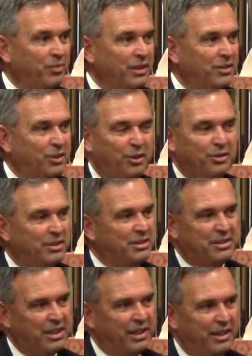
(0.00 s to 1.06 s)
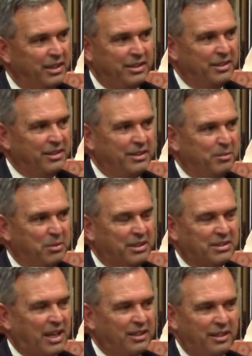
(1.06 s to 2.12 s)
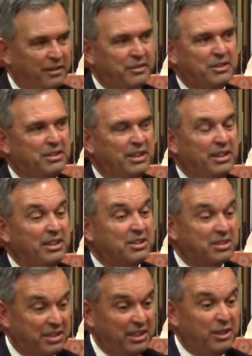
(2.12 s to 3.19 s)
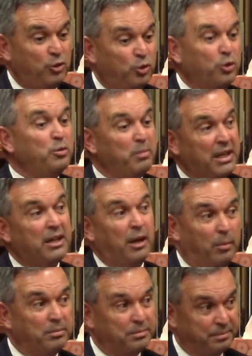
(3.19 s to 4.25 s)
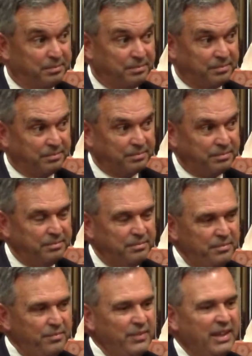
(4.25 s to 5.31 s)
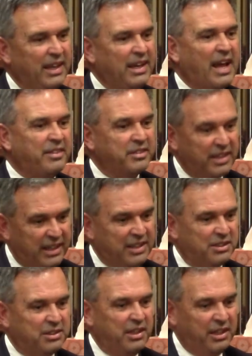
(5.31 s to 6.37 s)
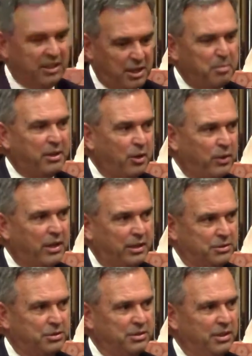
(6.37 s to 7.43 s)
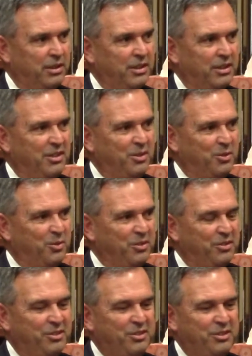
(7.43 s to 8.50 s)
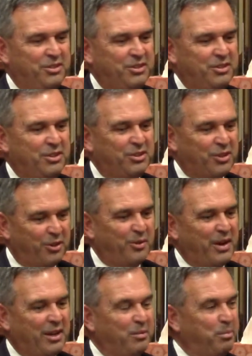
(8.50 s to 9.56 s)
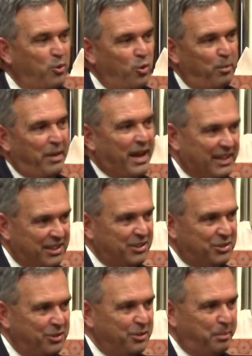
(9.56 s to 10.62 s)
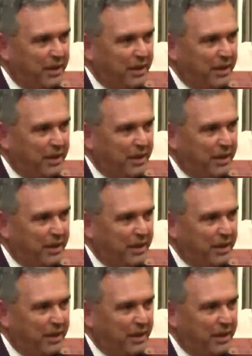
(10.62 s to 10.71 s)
to hurt this city, because I love this city. This city grew me up, and I think it's incumbent on us to turn around and pour back into